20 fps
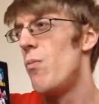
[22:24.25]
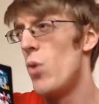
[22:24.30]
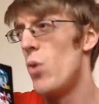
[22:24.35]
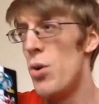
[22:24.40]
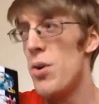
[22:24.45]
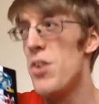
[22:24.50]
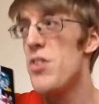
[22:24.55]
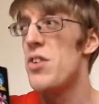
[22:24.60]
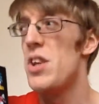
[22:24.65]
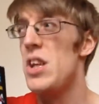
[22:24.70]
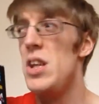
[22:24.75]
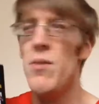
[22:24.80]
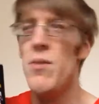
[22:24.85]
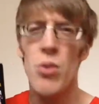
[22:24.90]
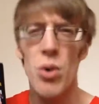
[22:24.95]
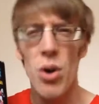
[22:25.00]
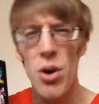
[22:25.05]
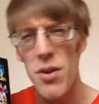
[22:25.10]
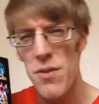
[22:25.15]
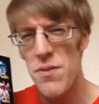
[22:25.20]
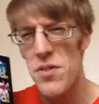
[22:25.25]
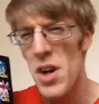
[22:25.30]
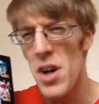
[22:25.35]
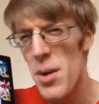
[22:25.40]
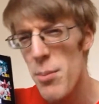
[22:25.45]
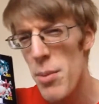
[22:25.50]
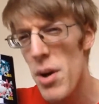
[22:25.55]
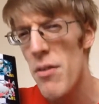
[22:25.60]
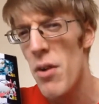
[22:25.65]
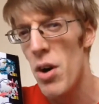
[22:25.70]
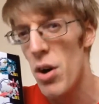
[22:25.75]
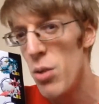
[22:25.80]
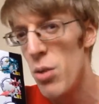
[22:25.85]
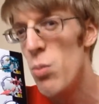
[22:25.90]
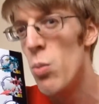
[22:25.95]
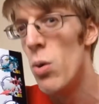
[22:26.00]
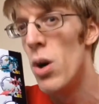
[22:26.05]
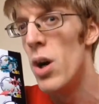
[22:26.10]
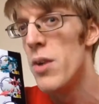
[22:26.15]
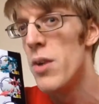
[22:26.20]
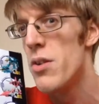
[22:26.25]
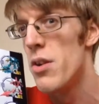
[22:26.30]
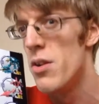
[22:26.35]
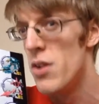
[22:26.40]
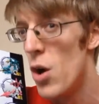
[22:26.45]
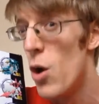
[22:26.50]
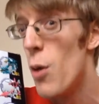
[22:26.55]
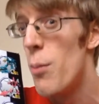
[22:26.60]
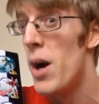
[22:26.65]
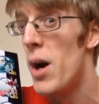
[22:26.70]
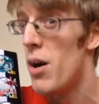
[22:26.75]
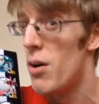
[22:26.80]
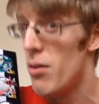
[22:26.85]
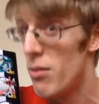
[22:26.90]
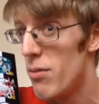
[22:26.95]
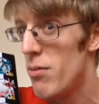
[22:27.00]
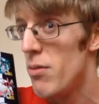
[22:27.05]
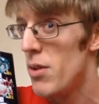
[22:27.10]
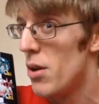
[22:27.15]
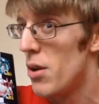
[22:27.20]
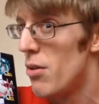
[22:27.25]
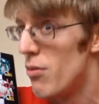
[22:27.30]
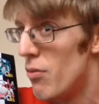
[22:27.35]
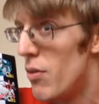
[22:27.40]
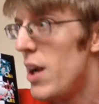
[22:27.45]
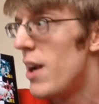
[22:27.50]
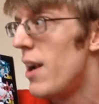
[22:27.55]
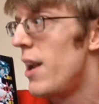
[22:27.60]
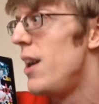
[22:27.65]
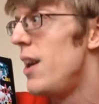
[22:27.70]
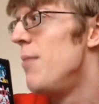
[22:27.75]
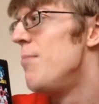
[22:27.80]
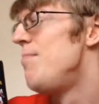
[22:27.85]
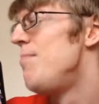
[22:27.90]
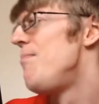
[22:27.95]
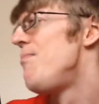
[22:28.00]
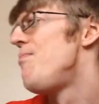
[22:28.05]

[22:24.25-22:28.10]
honestly, you've got to have done a bit of homework to know about, you know, really.